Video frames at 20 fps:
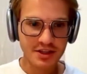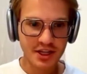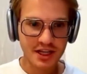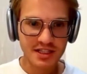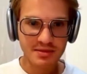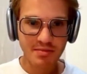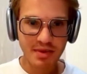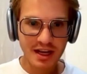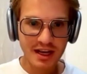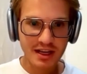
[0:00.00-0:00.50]

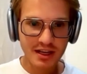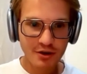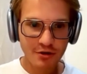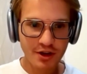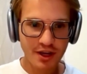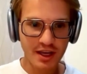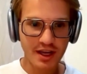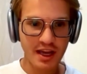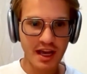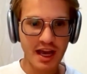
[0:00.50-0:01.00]
just by
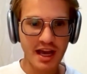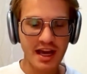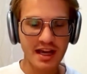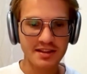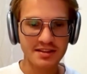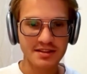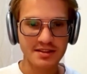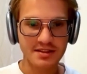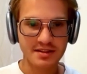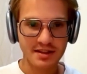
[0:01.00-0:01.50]
looking
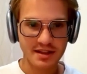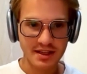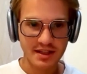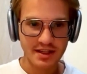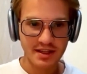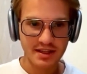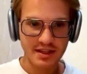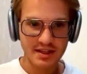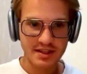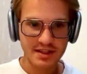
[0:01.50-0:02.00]
at
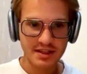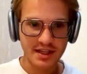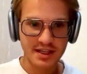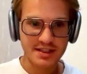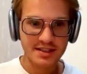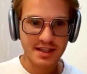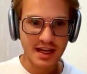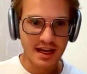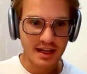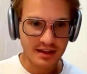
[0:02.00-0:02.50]
the
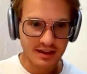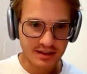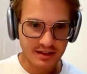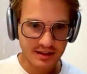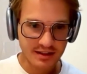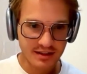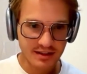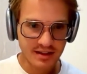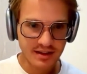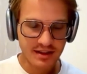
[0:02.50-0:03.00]
DSL.
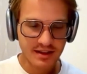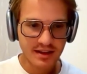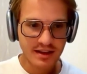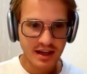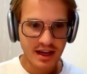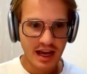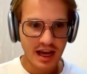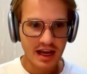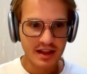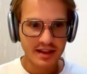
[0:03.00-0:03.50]

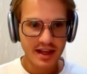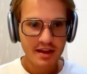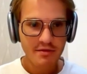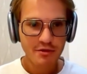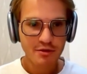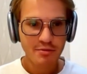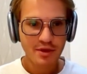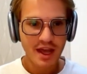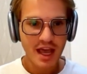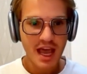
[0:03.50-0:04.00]
And they
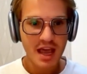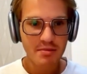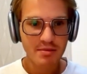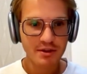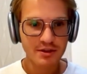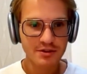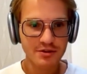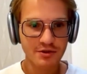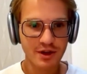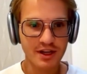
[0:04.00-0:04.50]
would be
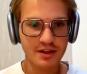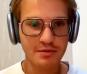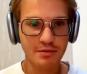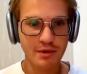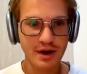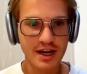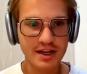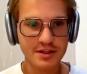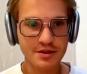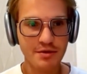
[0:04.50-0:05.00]
able to
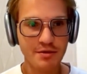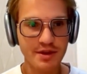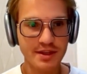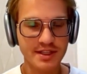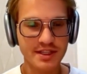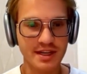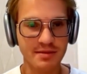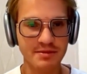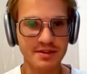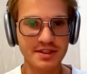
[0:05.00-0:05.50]
advise you with
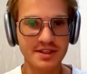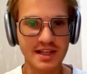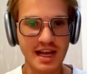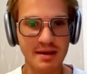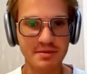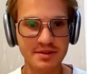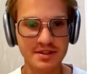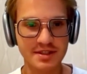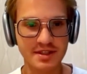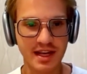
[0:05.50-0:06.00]
some
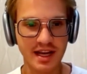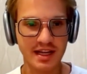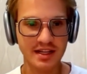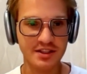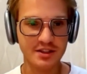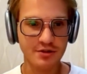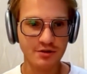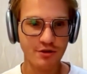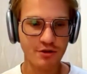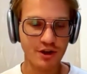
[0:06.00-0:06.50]
steps
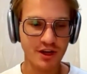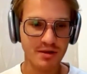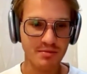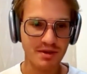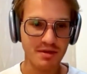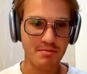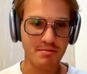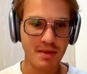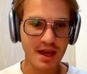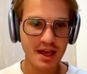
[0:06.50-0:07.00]
that you're going to
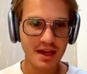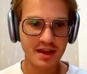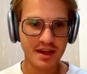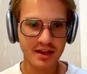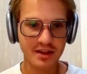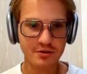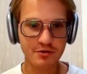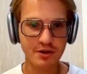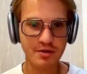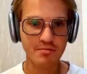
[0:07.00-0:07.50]
be
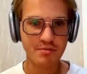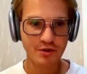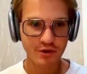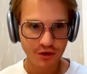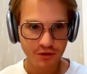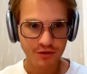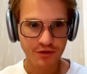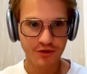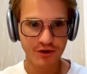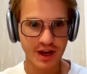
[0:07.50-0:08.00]
making to
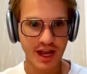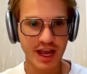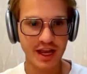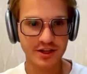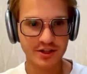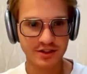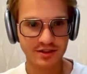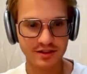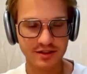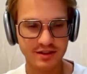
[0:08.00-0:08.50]
improve your
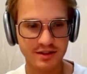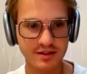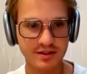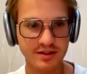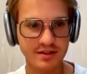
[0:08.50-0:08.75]
agent.